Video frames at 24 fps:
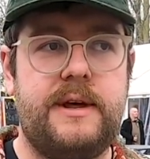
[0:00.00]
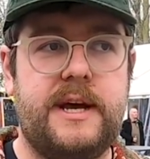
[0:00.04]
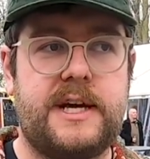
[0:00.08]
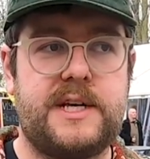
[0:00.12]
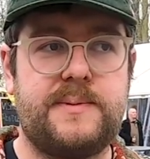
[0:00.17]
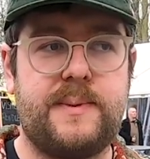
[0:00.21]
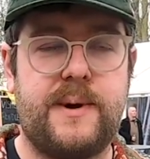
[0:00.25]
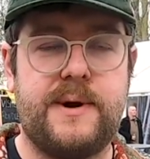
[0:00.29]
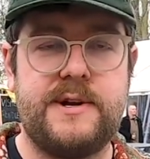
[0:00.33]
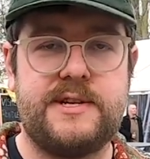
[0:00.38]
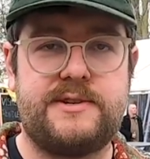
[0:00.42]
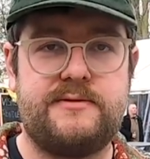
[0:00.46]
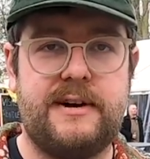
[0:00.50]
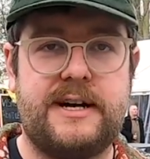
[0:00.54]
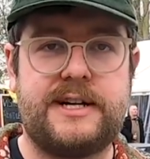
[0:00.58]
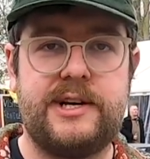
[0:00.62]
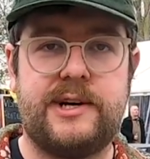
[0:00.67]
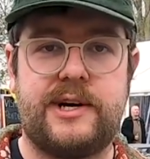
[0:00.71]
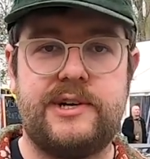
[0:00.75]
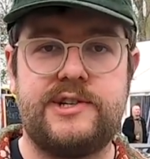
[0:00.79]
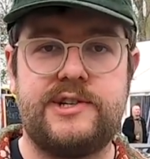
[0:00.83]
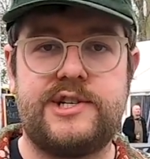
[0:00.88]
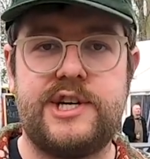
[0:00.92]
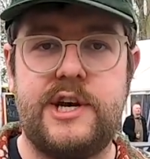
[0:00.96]
experience direct
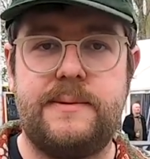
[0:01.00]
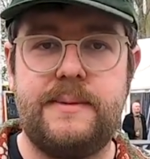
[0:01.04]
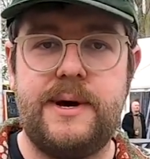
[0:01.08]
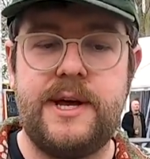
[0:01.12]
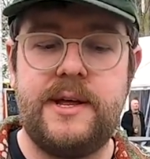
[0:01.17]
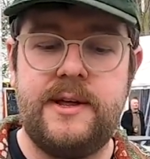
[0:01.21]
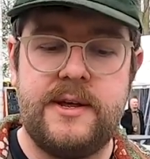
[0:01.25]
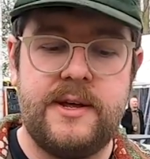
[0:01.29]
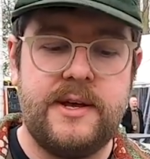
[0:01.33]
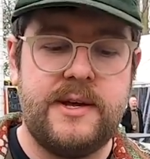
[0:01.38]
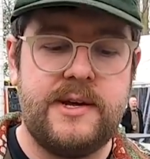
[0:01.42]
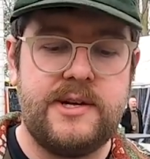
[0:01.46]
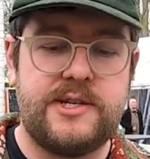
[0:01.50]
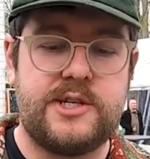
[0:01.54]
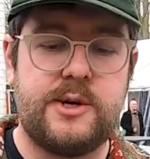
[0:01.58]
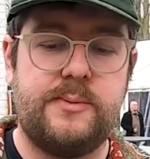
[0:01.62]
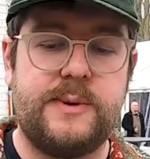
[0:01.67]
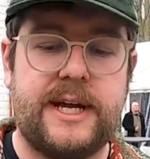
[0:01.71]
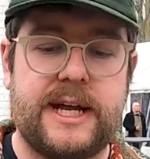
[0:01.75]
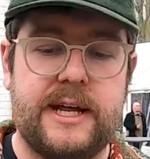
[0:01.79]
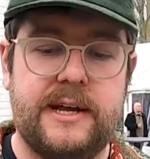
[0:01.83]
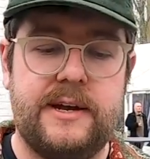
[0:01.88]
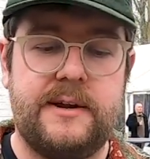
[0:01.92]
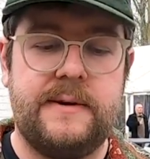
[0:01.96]
to consumer, so
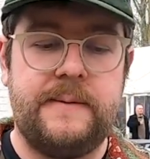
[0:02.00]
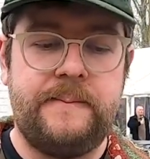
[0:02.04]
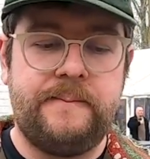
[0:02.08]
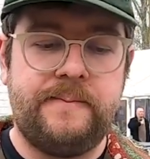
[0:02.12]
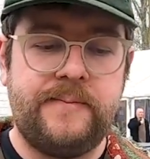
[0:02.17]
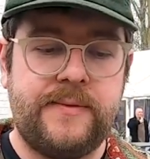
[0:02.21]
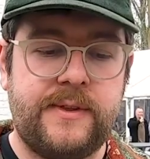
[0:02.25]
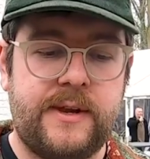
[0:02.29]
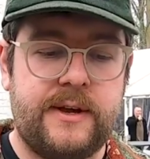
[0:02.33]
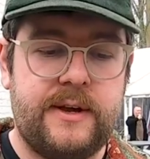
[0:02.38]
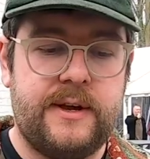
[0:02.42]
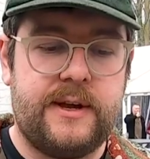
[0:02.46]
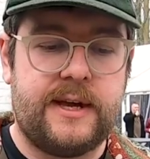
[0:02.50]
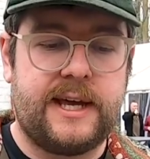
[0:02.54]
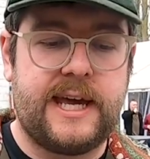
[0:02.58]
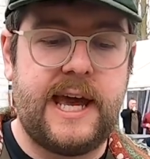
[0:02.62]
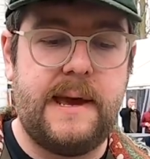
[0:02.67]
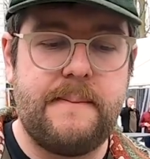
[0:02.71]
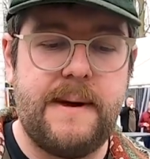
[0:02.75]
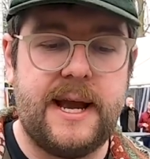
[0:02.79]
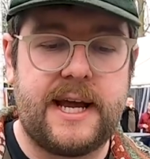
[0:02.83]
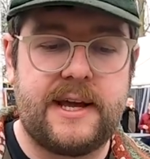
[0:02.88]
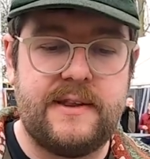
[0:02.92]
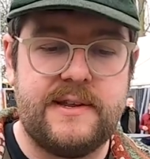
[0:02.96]
we can
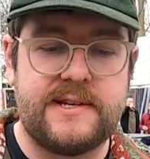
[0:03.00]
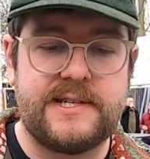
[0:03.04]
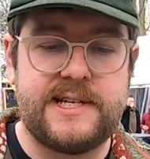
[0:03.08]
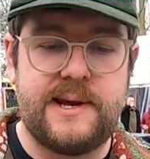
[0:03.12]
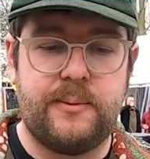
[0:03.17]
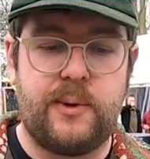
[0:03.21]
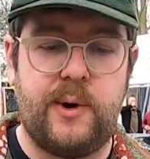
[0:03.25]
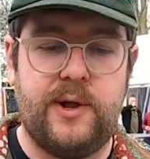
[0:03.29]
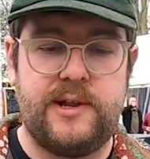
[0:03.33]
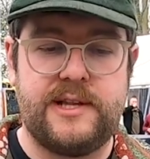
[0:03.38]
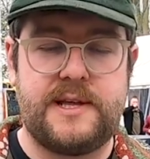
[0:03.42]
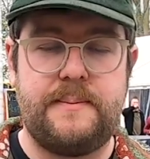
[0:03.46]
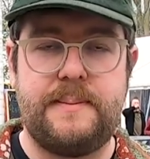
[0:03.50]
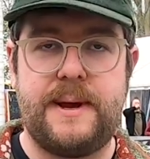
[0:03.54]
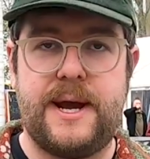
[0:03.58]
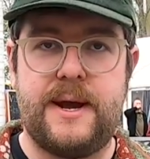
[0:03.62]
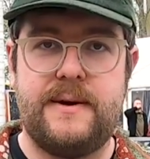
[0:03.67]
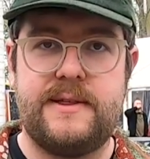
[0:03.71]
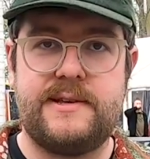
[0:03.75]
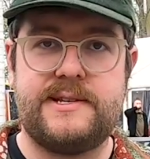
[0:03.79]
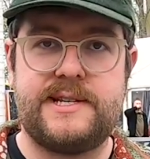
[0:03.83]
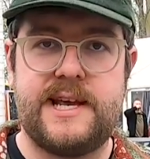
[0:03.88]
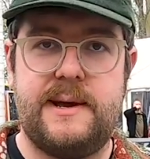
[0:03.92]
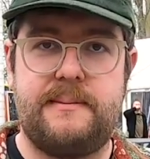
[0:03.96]
keep making the same quality beer
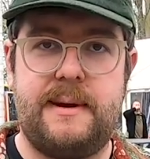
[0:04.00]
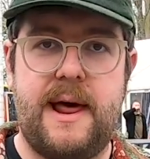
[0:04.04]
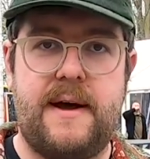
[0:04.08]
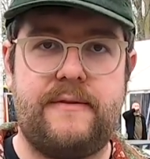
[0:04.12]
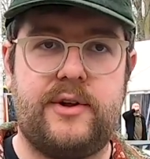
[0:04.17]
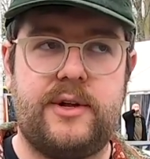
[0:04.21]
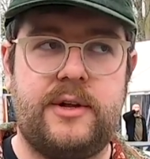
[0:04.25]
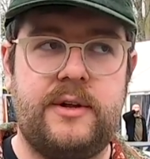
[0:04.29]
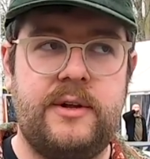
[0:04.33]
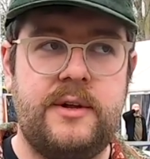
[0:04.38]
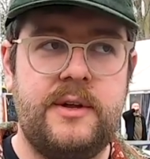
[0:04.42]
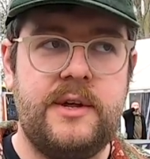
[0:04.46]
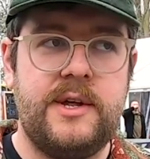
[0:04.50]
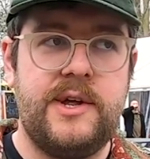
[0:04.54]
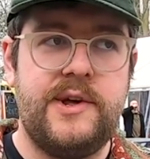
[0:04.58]
at the same level,